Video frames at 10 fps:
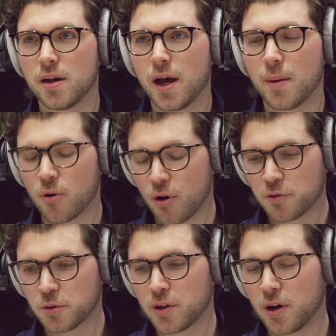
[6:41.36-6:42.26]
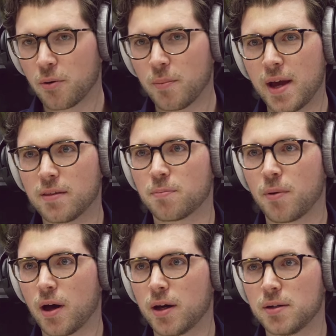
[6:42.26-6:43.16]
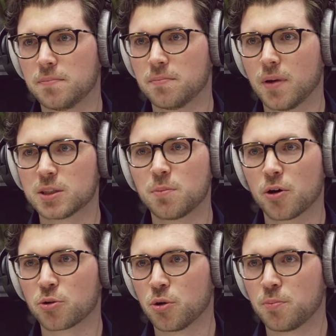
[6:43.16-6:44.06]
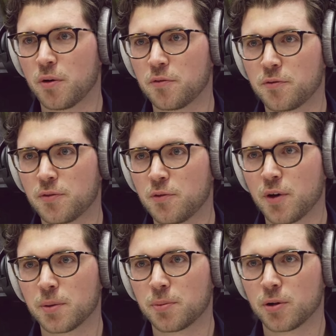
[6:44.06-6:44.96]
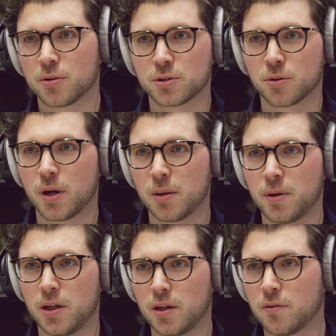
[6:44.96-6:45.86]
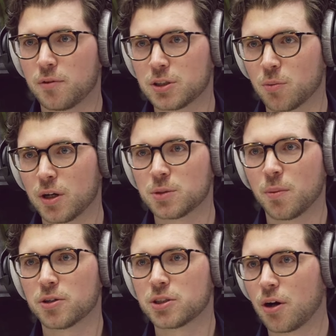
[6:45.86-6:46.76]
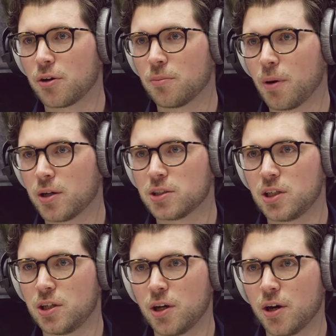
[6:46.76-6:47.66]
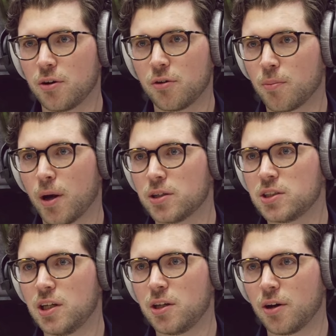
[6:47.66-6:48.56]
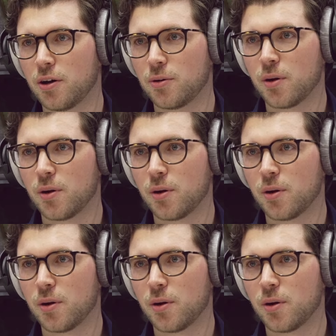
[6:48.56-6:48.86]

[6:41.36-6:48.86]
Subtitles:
And more often they're made by a small group of developers, or maybe if it's a really small startup, by a CEO or by a CTO.